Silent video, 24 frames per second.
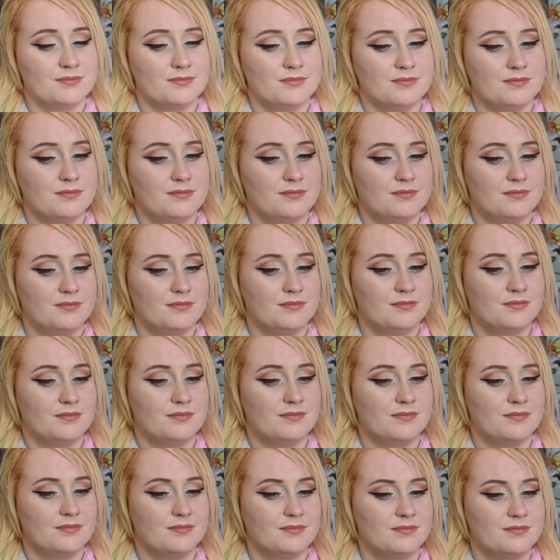
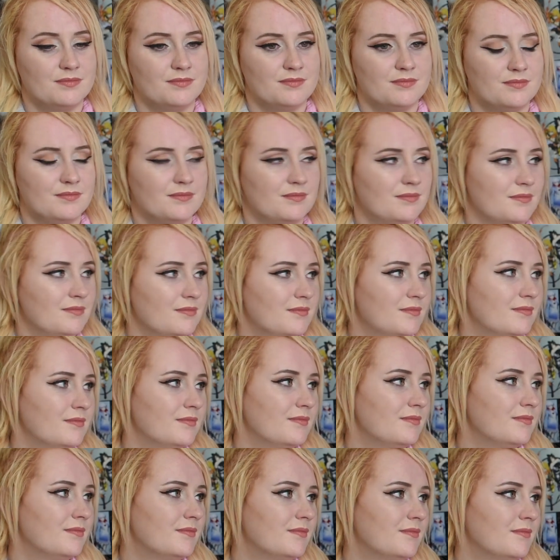
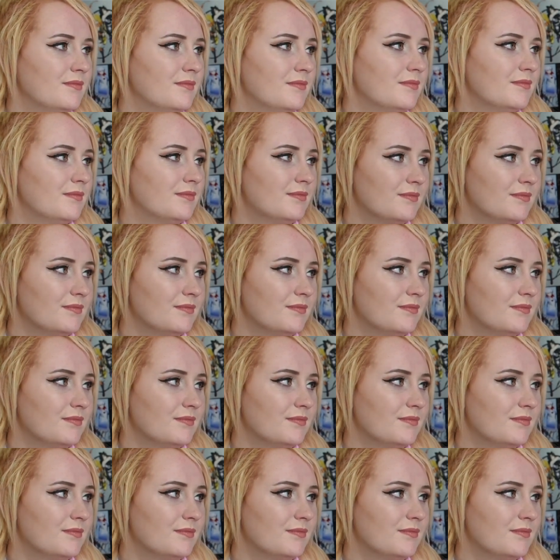(silent)